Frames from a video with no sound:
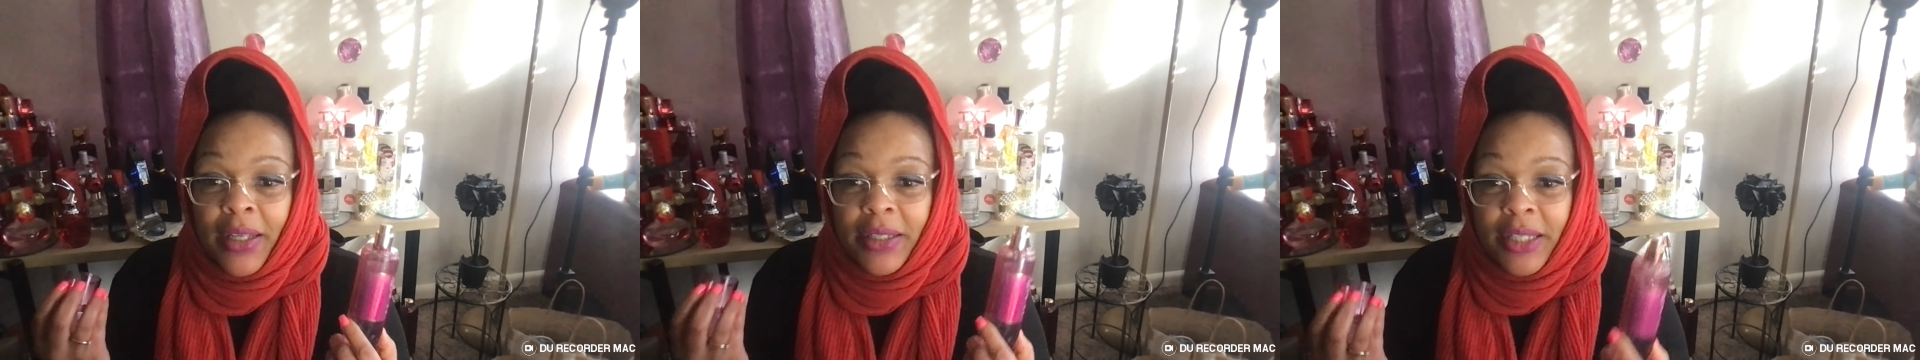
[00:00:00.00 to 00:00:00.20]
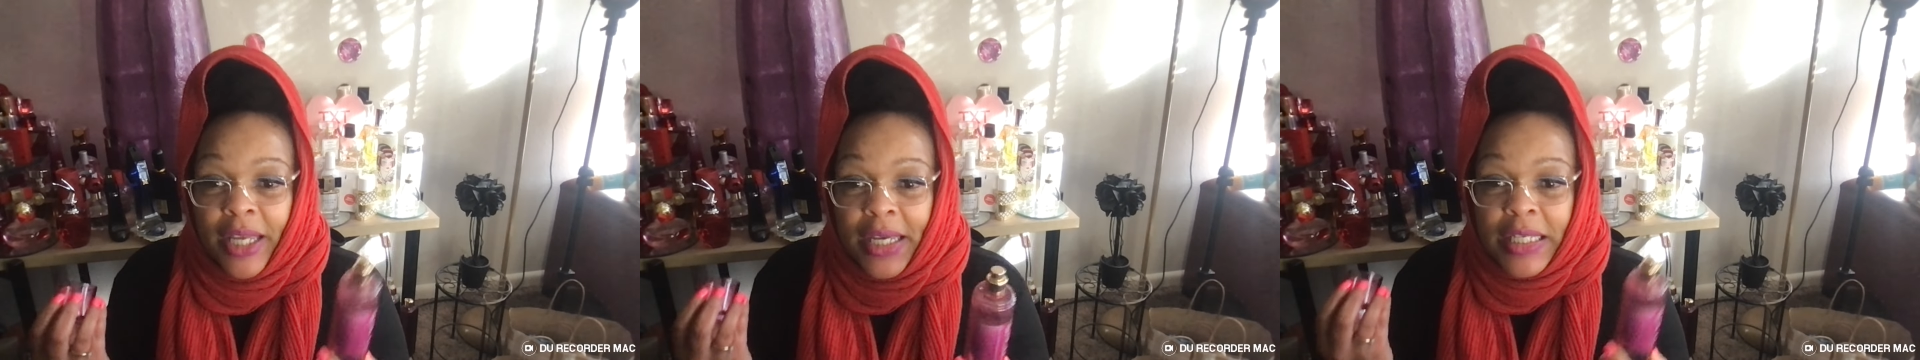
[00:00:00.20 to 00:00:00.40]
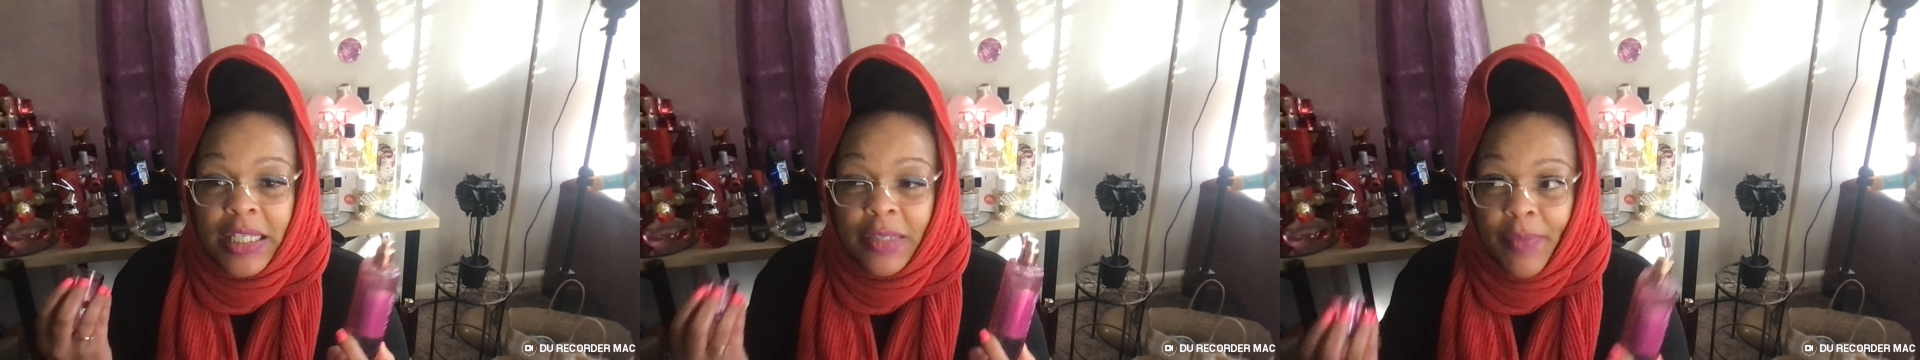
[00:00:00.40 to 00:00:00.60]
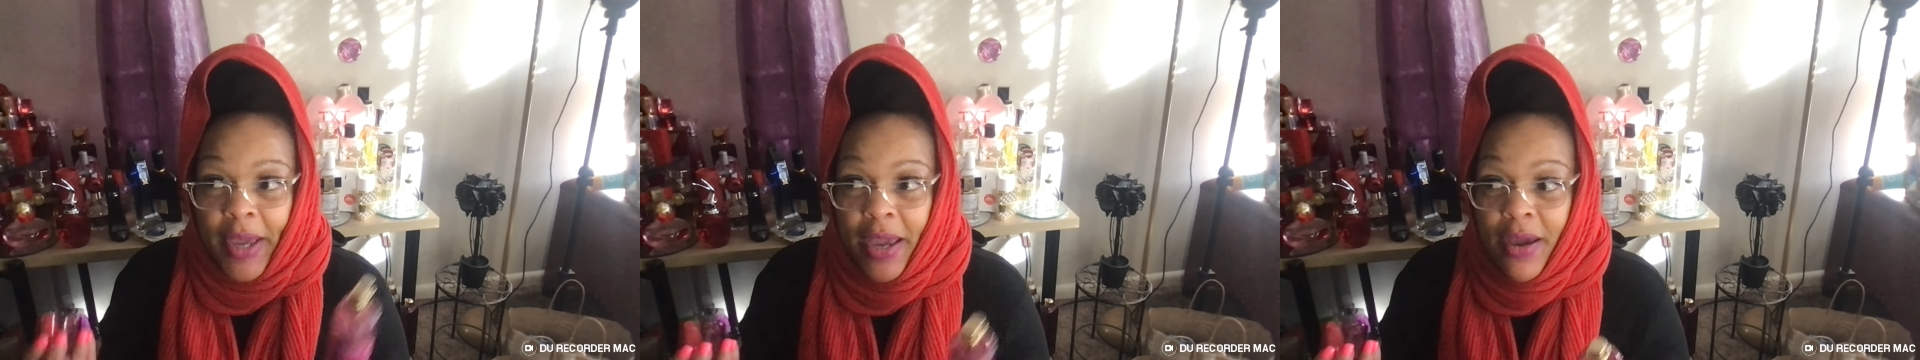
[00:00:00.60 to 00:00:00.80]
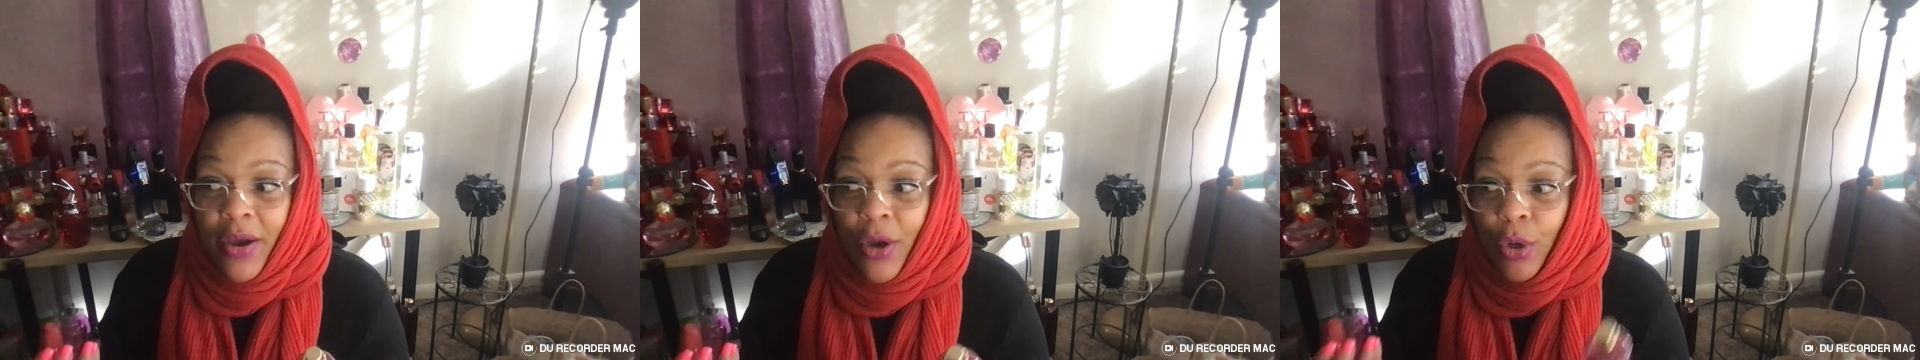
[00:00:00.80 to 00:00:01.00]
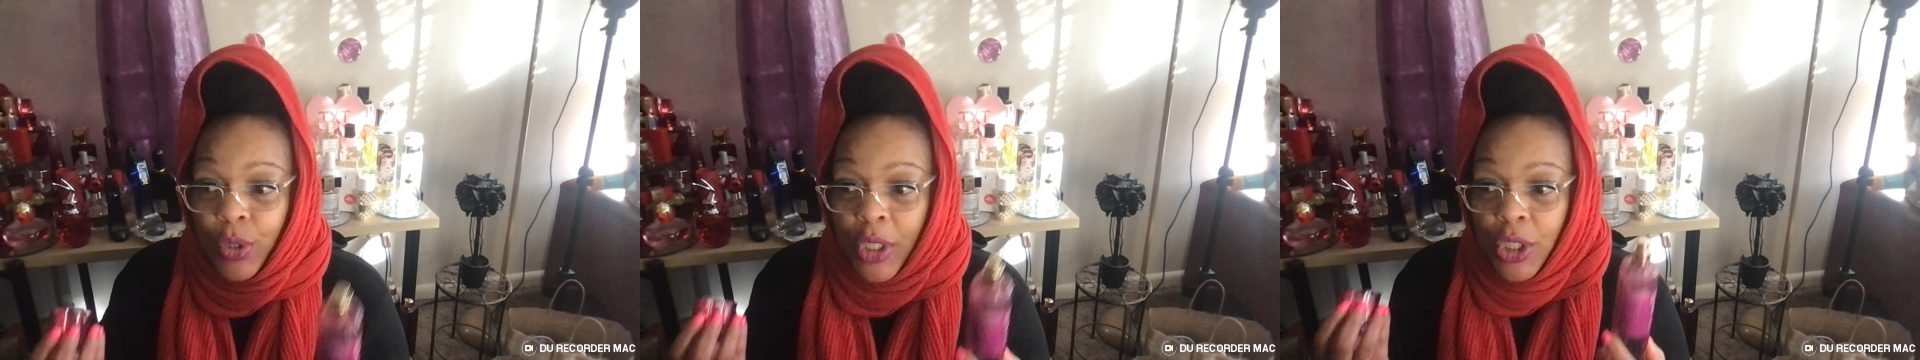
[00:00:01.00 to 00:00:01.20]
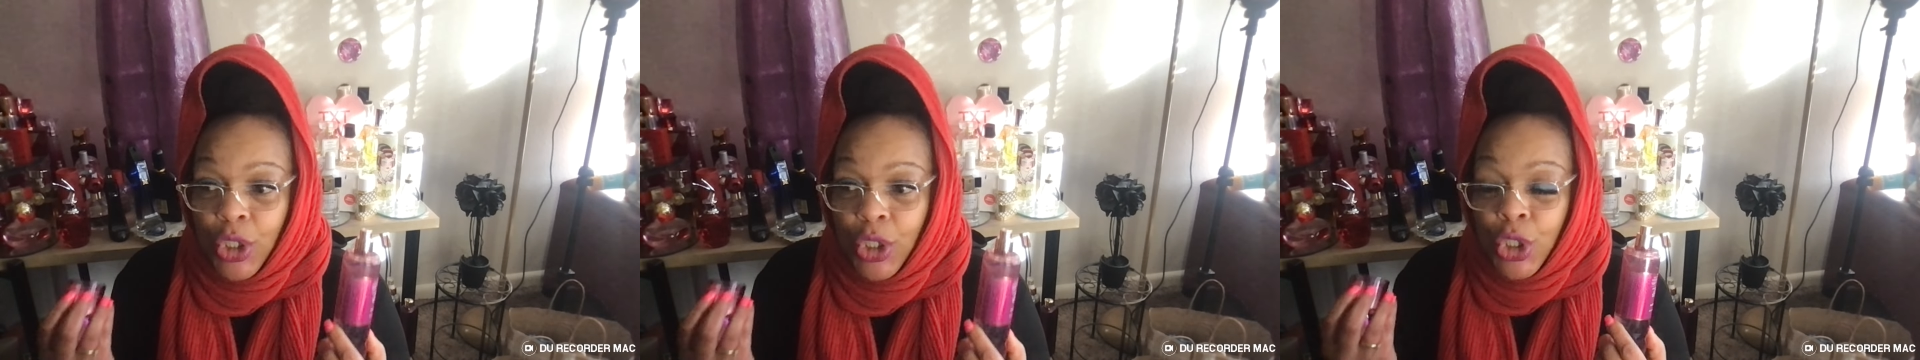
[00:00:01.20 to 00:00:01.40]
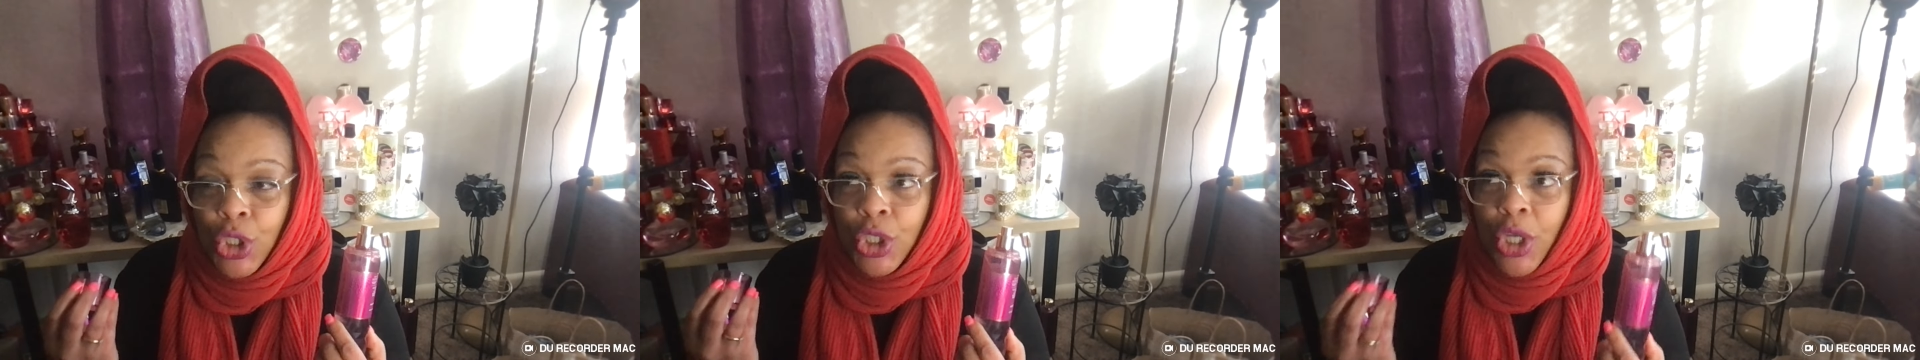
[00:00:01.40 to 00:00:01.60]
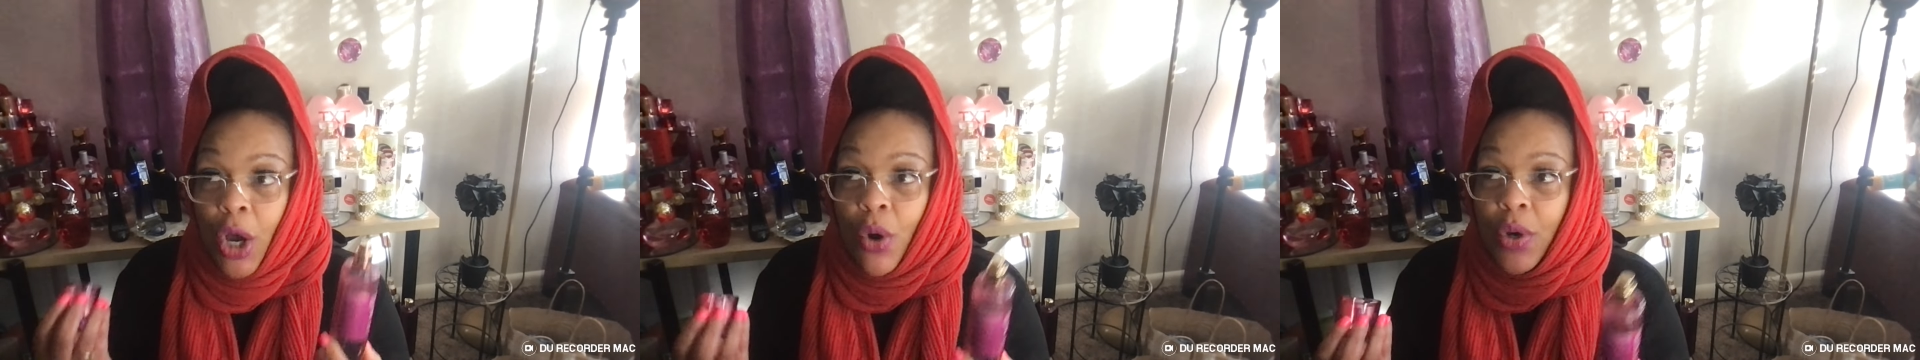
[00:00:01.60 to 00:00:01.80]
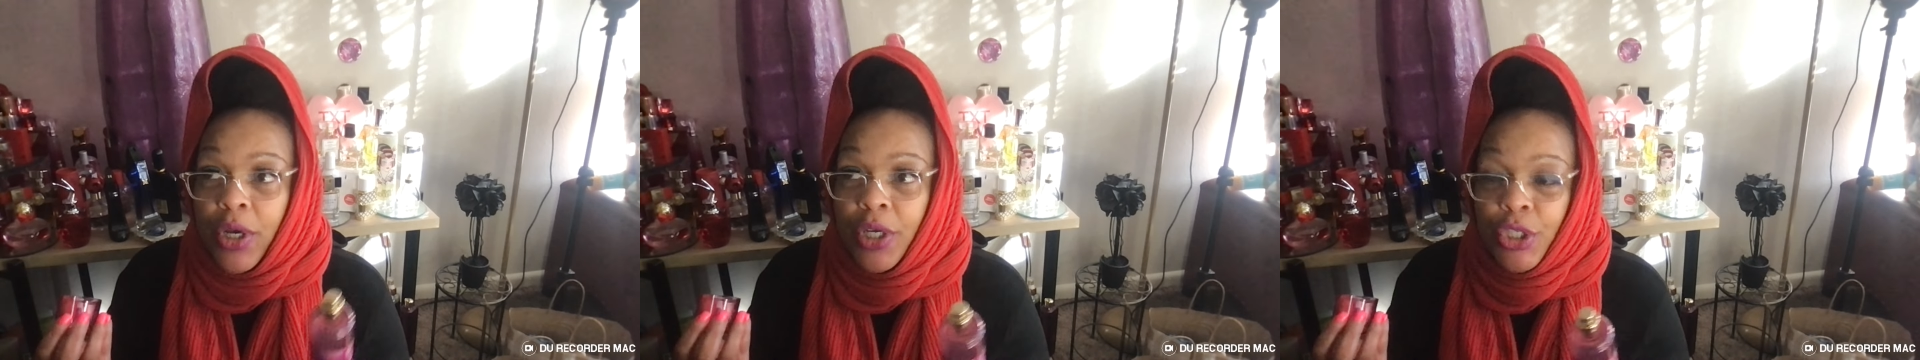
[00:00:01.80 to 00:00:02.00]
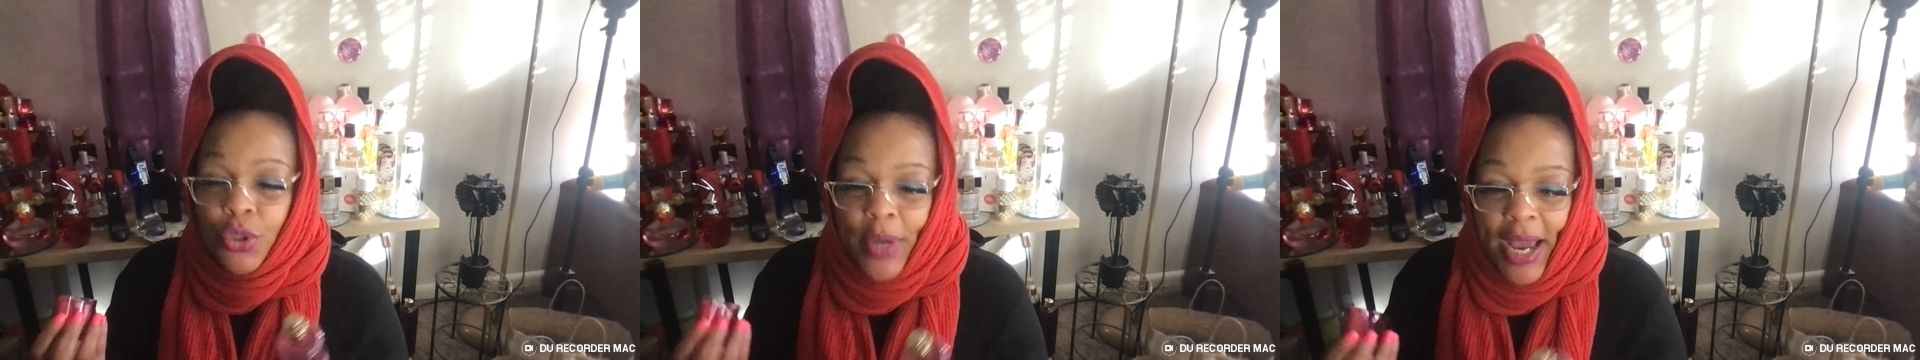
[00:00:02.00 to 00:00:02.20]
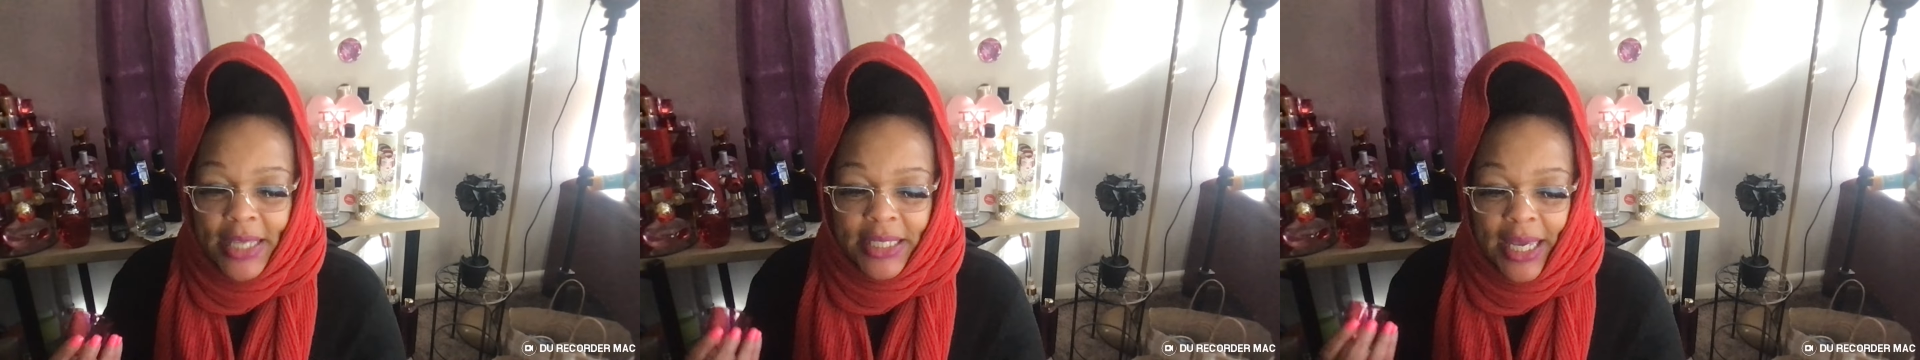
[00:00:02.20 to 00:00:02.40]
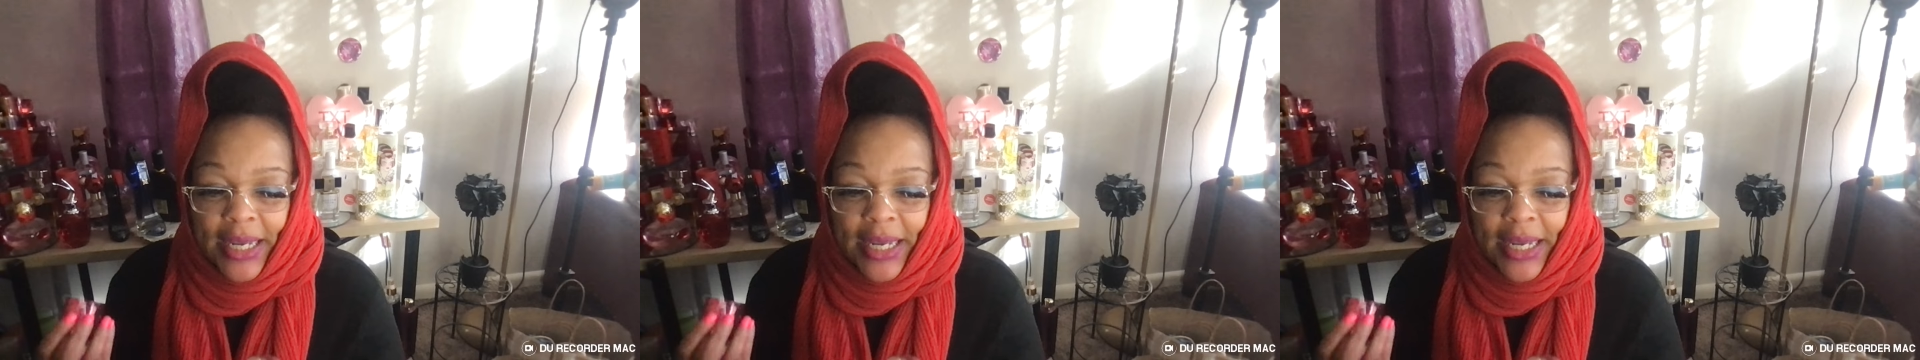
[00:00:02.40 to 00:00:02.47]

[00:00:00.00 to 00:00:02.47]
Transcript: This smells so good, you guys.